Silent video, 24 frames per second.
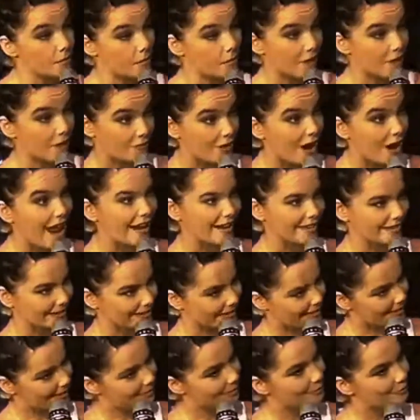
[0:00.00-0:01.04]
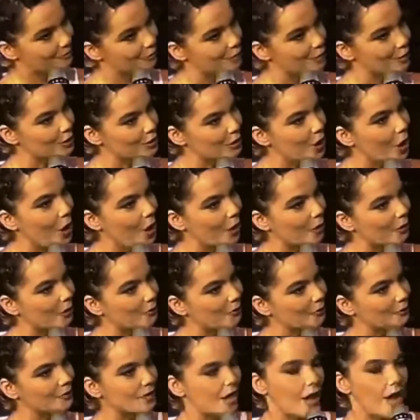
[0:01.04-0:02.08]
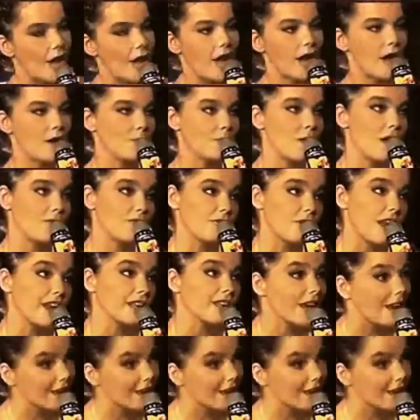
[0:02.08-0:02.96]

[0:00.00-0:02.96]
my friend for a song, and my friend